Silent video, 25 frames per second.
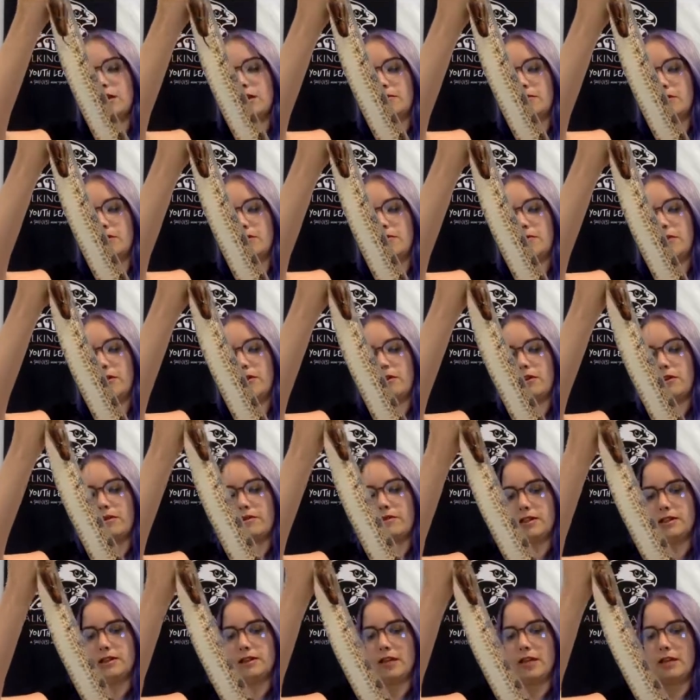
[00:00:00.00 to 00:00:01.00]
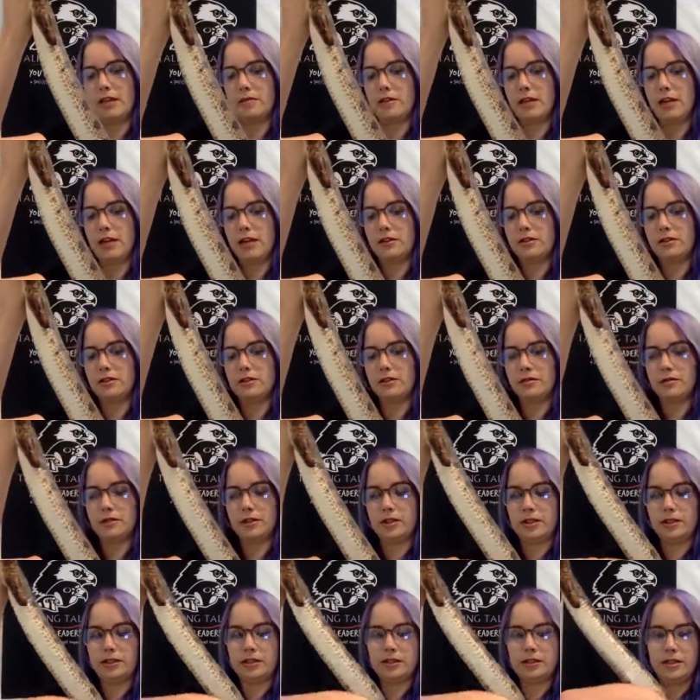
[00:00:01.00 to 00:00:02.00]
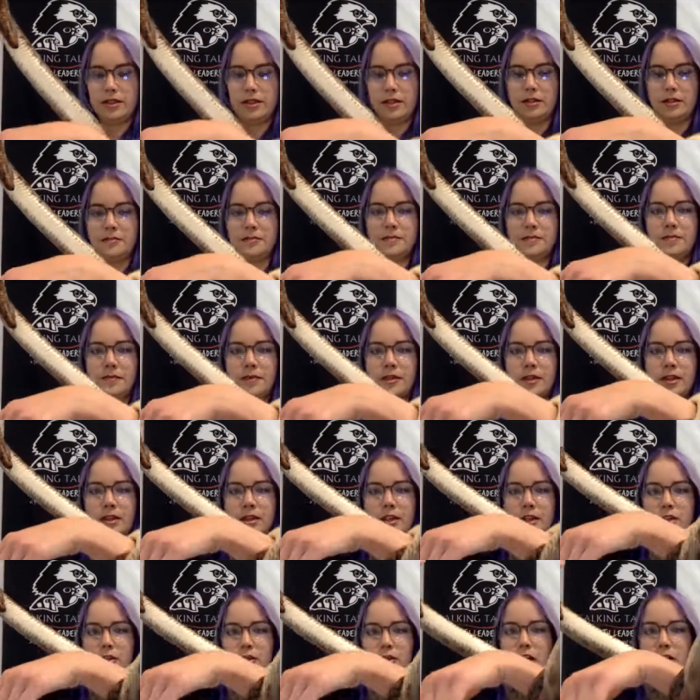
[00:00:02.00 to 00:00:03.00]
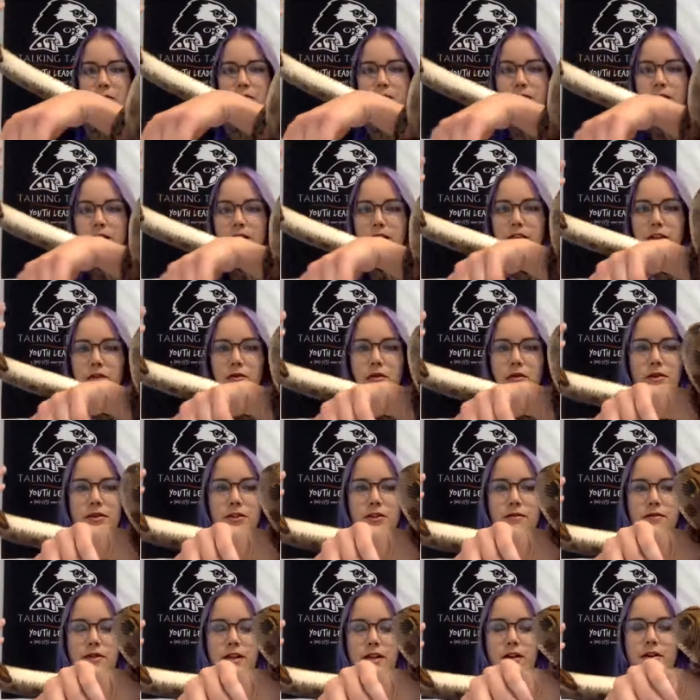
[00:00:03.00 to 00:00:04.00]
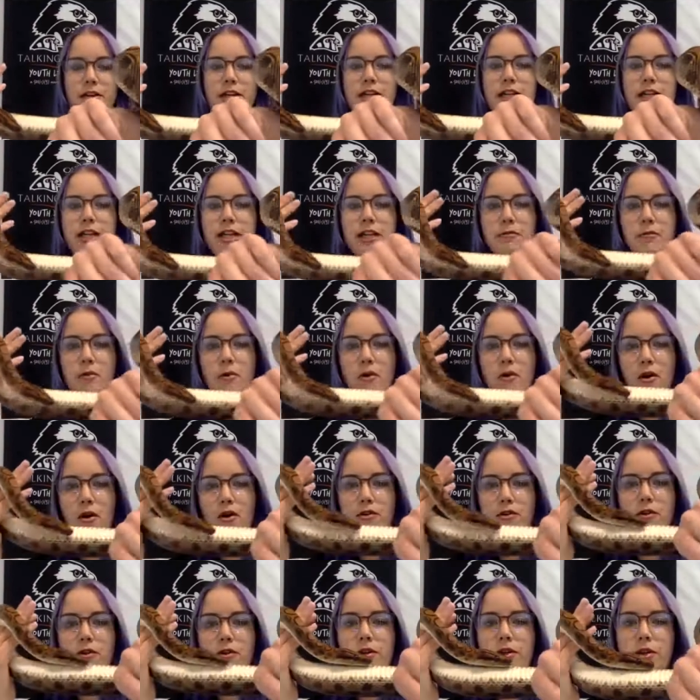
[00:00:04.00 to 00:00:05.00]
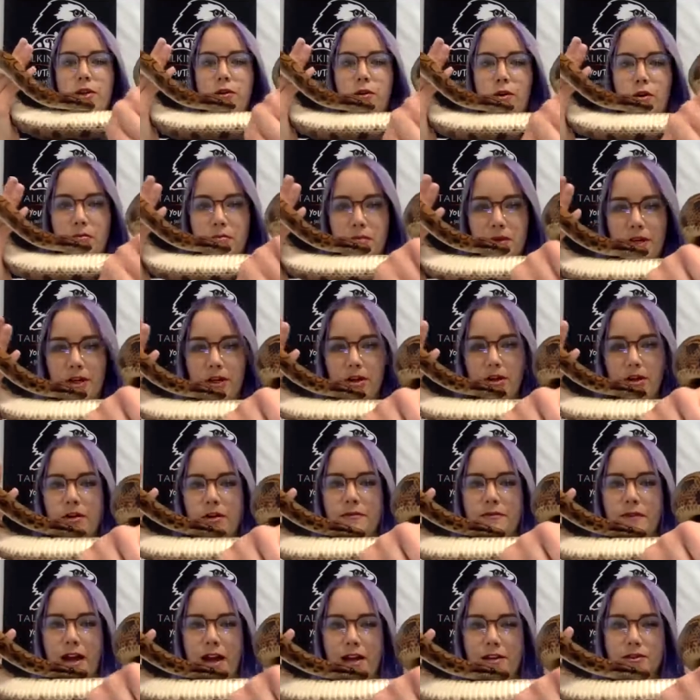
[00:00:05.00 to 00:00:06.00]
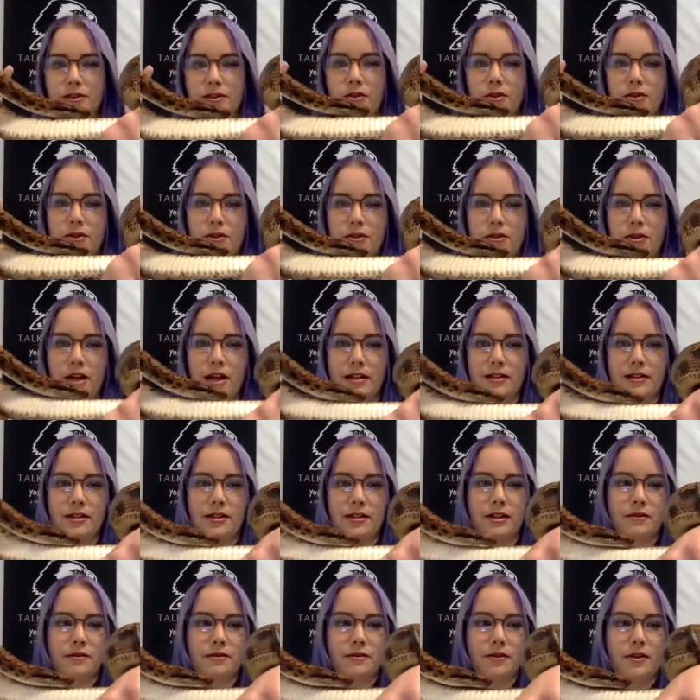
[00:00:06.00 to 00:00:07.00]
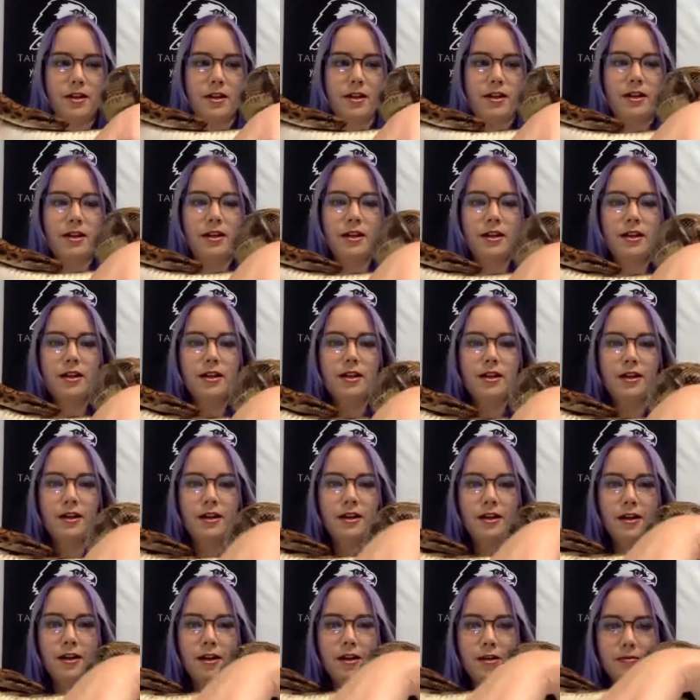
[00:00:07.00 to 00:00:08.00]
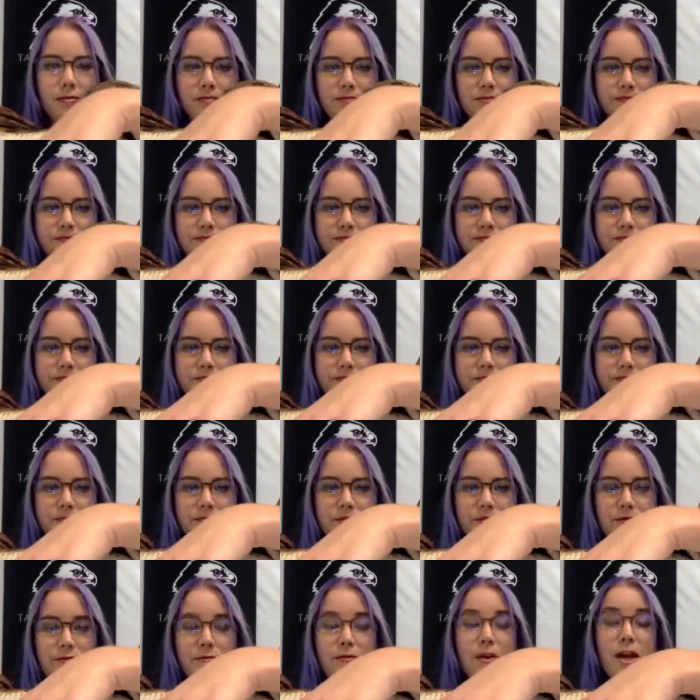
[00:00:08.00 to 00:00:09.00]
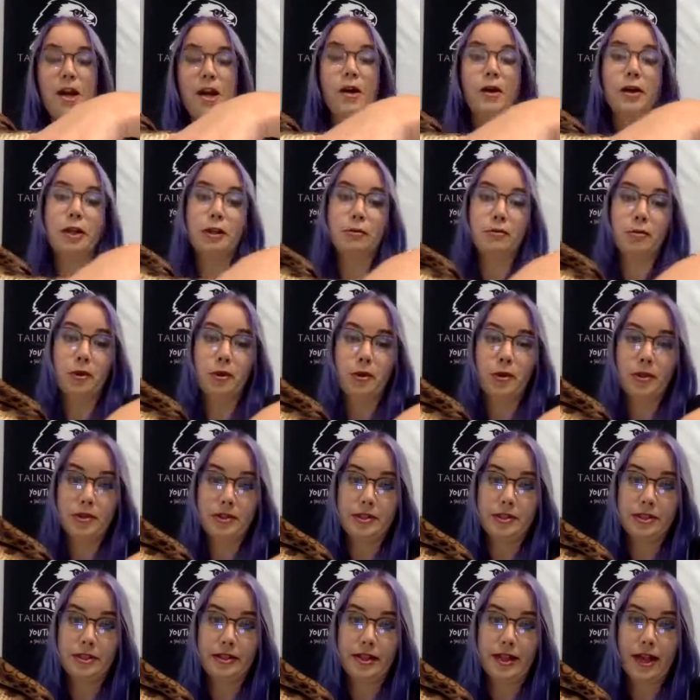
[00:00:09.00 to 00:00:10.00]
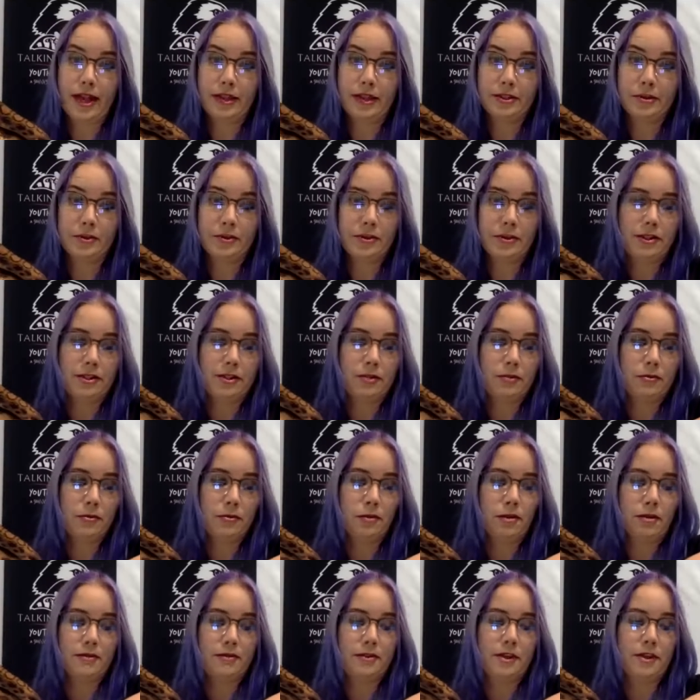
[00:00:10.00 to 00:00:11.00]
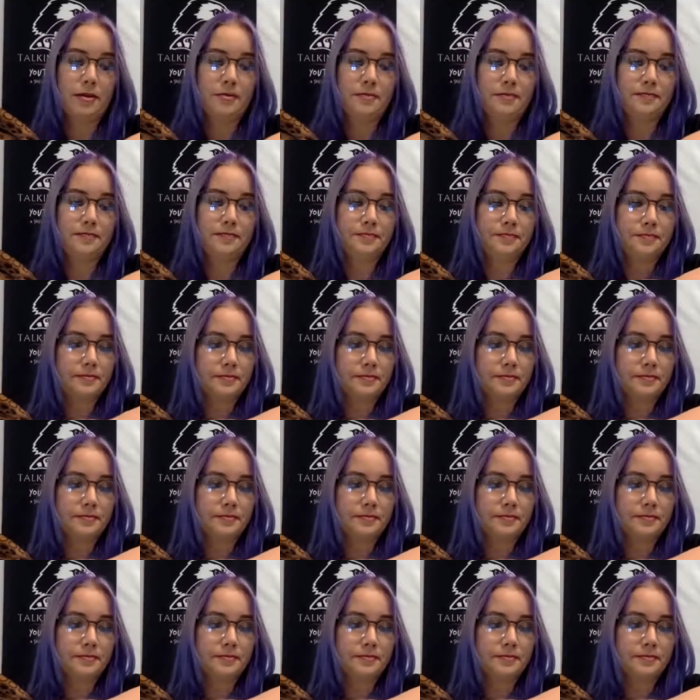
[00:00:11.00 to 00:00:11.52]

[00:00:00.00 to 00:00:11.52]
rainbow boa of the same age to really see you know how big. And then of course, if they're eating more, they're going to grow bigger and faster. So lots of different um, variables to that. So it's just a rule of thumb.